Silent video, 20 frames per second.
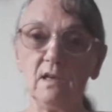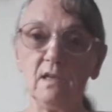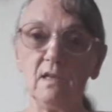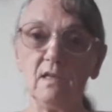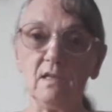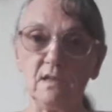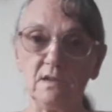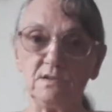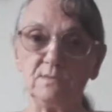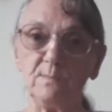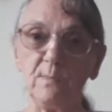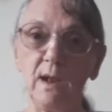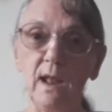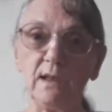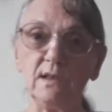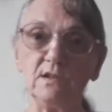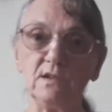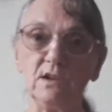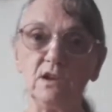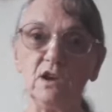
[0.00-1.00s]
there's
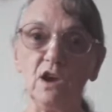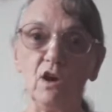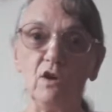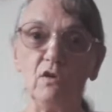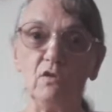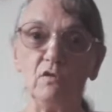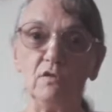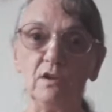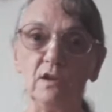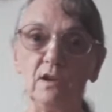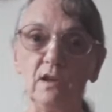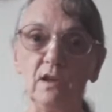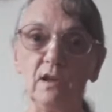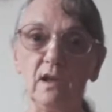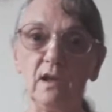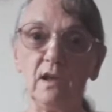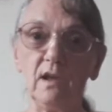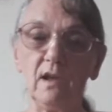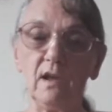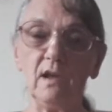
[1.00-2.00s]
plenty yarn
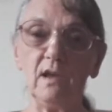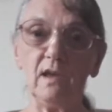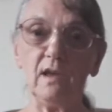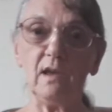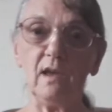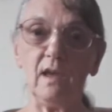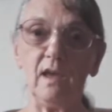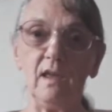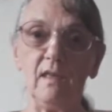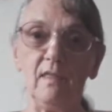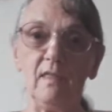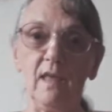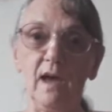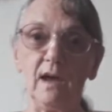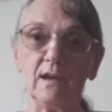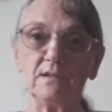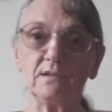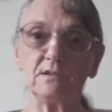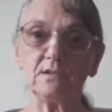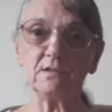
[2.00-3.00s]
in
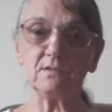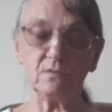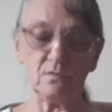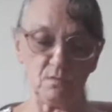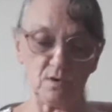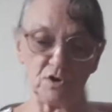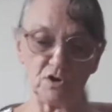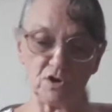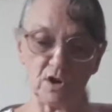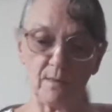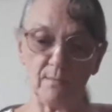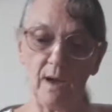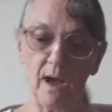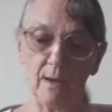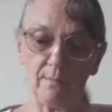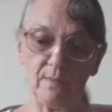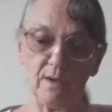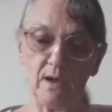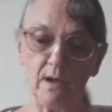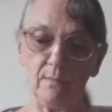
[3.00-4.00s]
that, which I'm
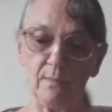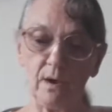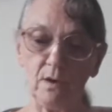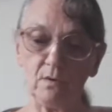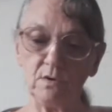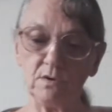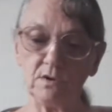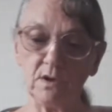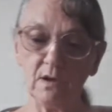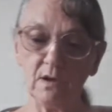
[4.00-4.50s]
happy about.